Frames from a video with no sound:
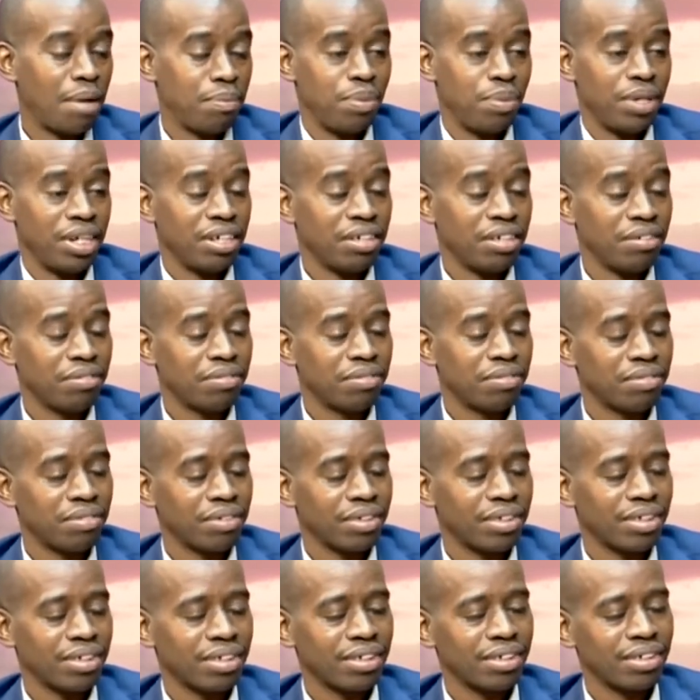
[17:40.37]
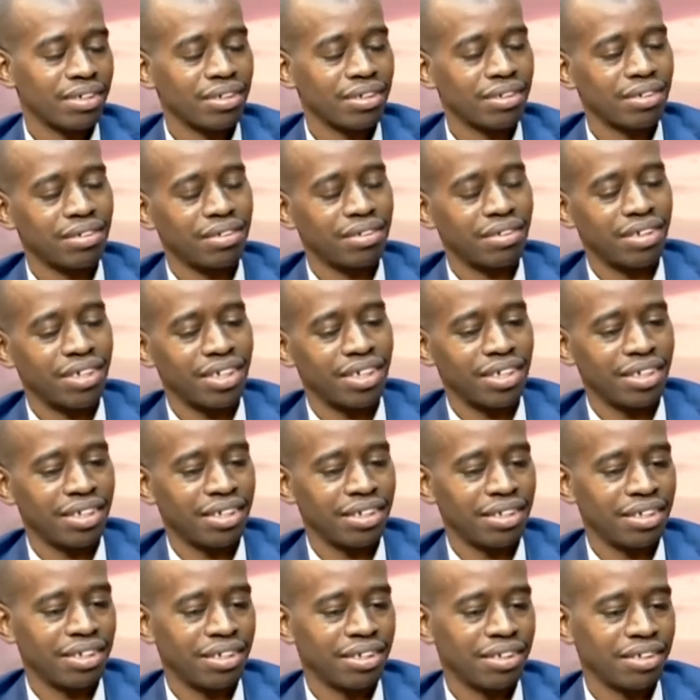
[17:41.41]
I believe
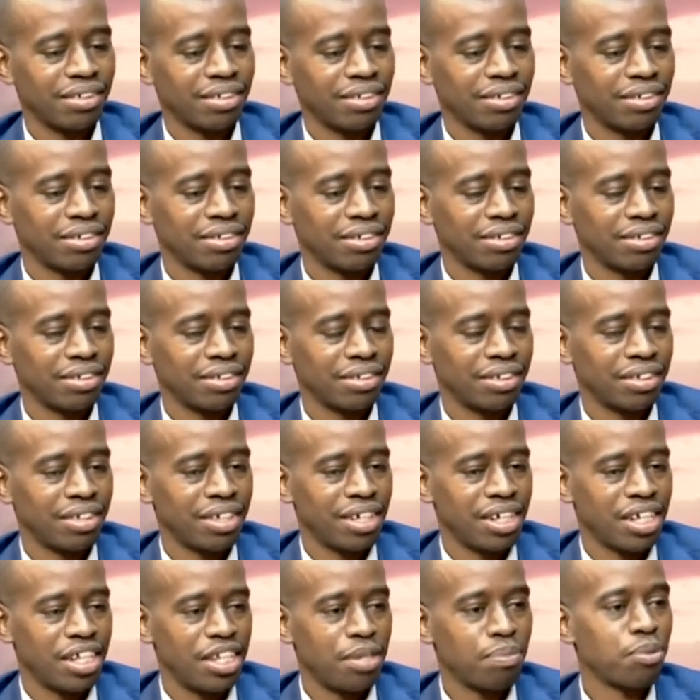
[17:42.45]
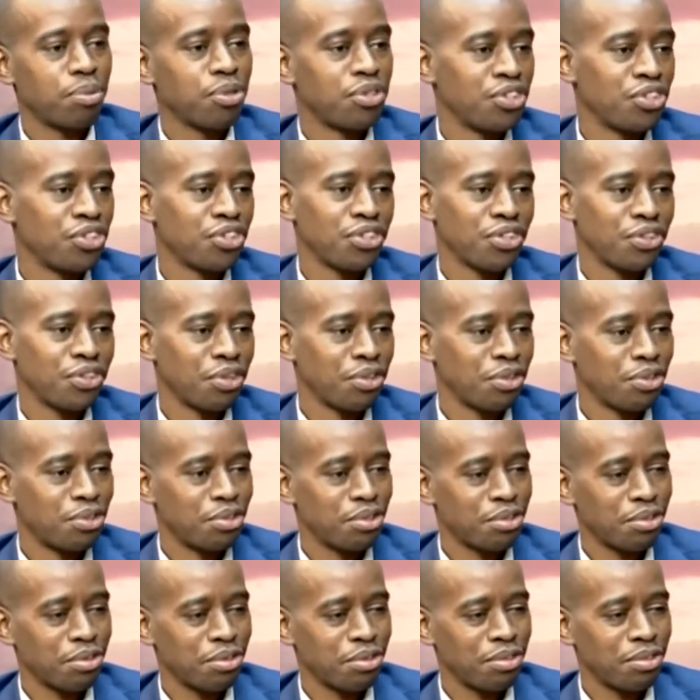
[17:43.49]
the position
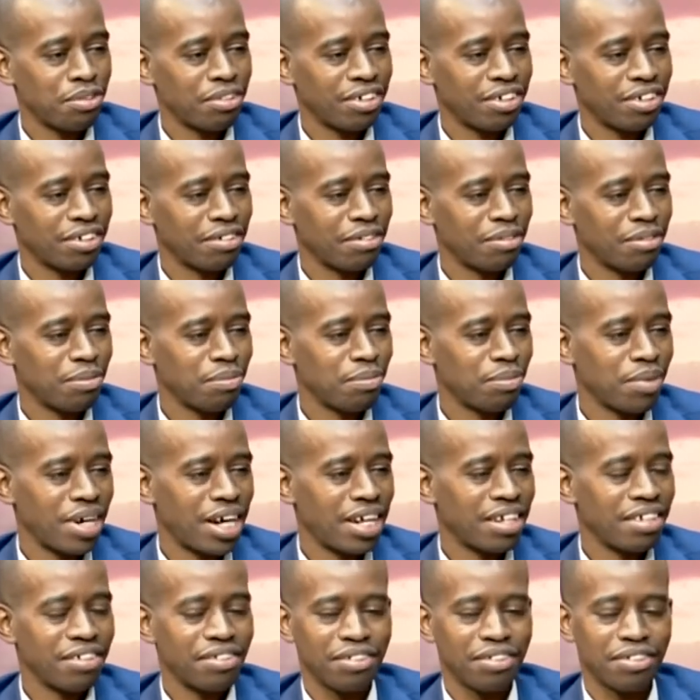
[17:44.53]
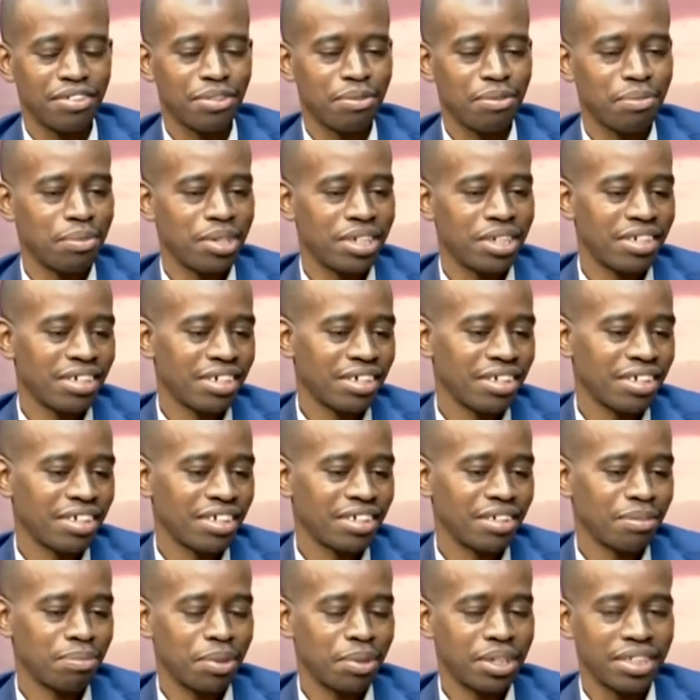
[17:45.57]
not to, you know, ban social
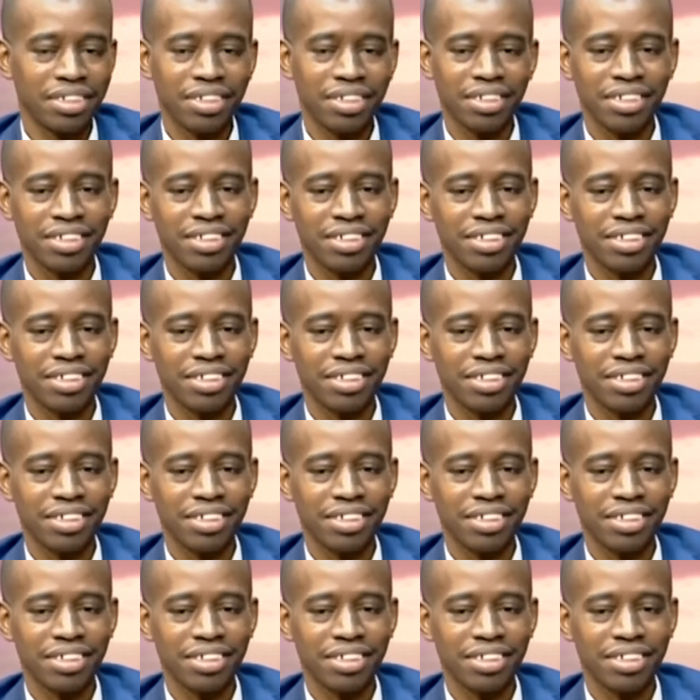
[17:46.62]
media spaces.